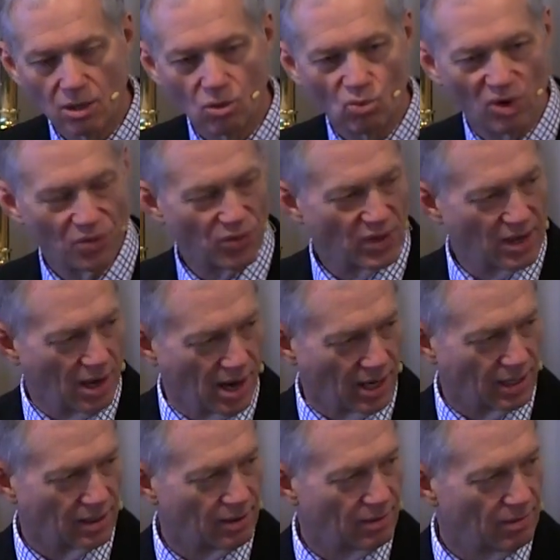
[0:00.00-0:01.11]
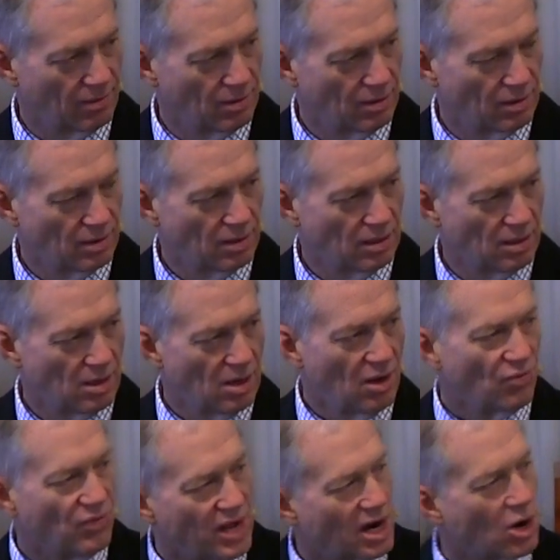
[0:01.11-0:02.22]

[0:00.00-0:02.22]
with the king. They